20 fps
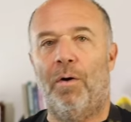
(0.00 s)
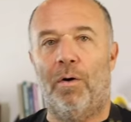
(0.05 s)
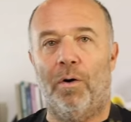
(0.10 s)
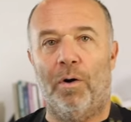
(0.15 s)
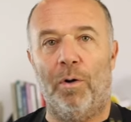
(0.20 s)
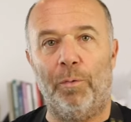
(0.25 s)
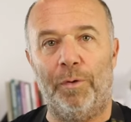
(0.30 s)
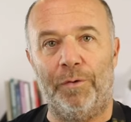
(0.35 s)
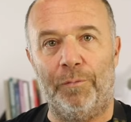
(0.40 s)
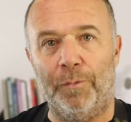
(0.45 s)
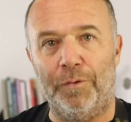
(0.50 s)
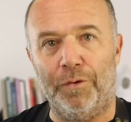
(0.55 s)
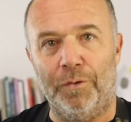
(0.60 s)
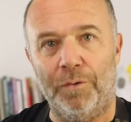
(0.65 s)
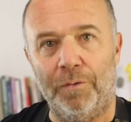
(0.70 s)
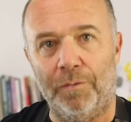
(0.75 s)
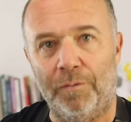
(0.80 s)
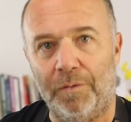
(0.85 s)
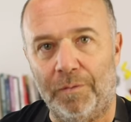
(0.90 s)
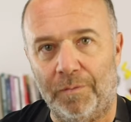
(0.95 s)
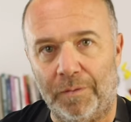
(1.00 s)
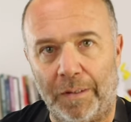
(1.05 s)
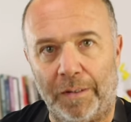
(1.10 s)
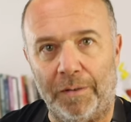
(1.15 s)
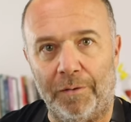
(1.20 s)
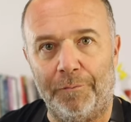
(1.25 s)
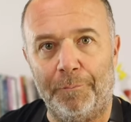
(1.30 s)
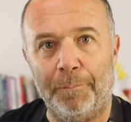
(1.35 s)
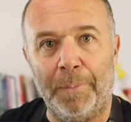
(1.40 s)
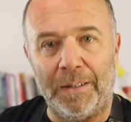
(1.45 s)
Always when you use this
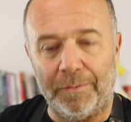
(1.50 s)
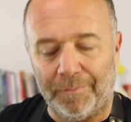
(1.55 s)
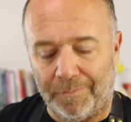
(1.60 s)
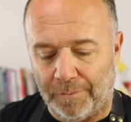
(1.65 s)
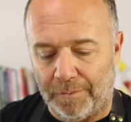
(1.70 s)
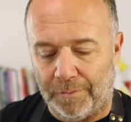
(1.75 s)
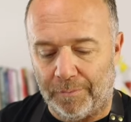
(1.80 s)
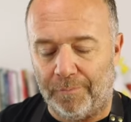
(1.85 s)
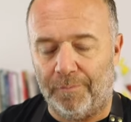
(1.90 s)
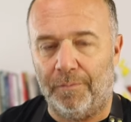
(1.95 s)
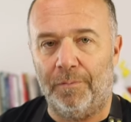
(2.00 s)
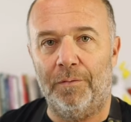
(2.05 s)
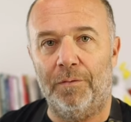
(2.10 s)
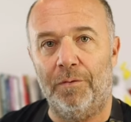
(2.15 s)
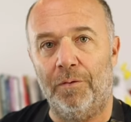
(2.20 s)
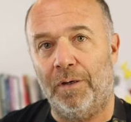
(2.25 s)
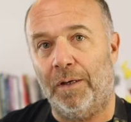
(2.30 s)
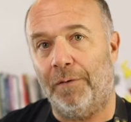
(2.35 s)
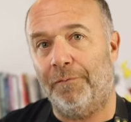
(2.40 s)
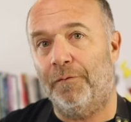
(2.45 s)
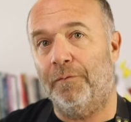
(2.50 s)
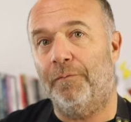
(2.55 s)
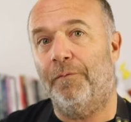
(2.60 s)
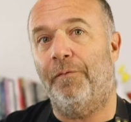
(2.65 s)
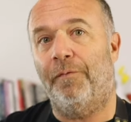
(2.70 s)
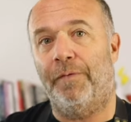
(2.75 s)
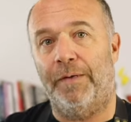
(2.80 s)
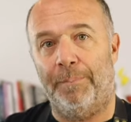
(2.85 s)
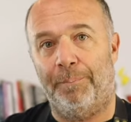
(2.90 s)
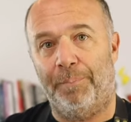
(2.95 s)
kind of basket, you have to
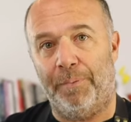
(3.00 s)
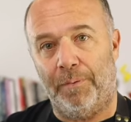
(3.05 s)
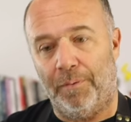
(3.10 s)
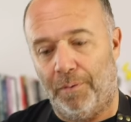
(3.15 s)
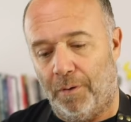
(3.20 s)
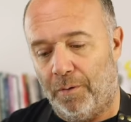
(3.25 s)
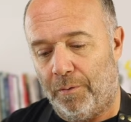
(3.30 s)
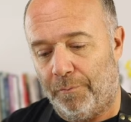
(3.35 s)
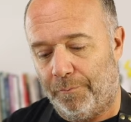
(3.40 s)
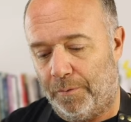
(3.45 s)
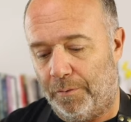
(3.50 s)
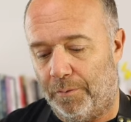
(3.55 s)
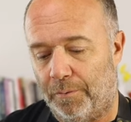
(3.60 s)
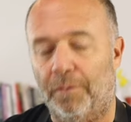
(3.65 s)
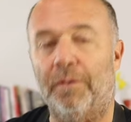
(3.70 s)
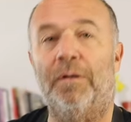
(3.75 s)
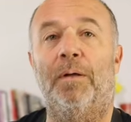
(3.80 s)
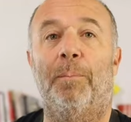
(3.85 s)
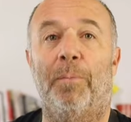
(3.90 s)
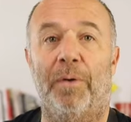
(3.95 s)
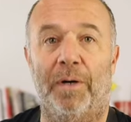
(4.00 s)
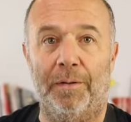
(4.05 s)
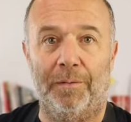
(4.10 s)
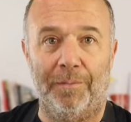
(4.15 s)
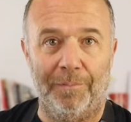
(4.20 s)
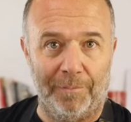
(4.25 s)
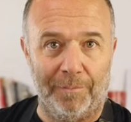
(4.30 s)
flip over the bread,